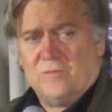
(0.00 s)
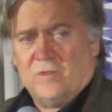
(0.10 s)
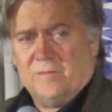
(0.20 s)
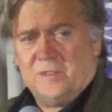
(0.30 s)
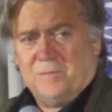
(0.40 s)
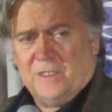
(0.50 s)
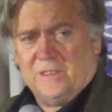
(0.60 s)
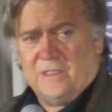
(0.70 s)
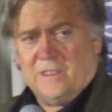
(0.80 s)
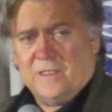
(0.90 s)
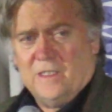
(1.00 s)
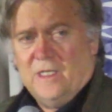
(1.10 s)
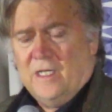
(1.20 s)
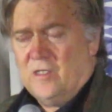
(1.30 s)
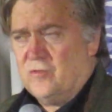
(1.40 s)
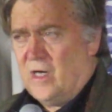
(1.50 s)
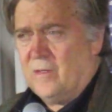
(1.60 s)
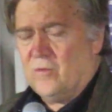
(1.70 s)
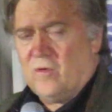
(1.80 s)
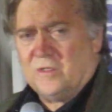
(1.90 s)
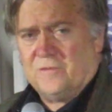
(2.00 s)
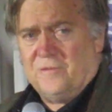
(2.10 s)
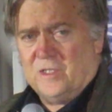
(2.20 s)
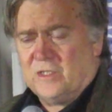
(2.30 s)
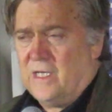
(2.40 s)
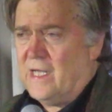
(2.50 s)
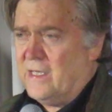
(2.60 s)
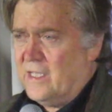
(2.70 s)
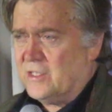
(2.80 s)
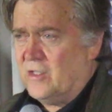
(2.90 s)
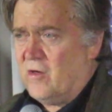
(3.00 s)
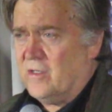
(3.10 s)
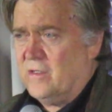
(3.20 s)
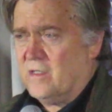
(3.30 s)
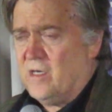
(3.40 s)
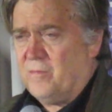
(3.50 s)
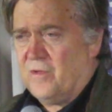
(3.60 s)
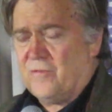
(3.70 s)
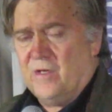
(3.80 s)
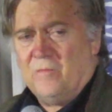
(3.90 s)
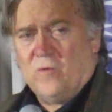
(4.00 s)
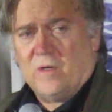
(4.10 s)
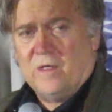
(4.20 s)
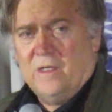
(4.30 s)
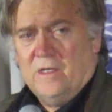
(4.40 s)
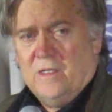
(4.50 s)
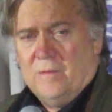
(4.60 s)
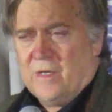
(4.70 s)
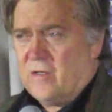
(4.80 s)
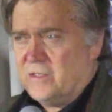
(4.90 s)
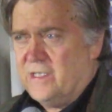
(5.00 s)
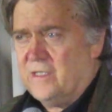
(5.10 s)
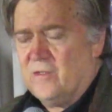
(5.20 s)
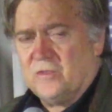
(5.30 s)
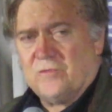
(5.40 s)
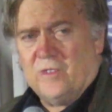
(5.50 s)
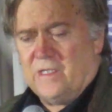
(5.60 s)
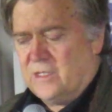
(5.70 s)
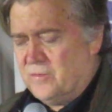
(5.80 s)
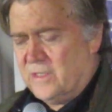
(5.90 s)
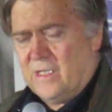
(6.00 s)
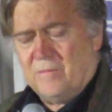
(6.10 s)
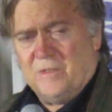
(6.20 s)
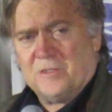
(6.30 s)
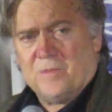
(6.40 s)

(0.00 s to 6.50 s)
and won them as big as he did and dragged them across the finish line. I'd actually argue that a couple of three more. But I'll just take those three. That's what got Mitch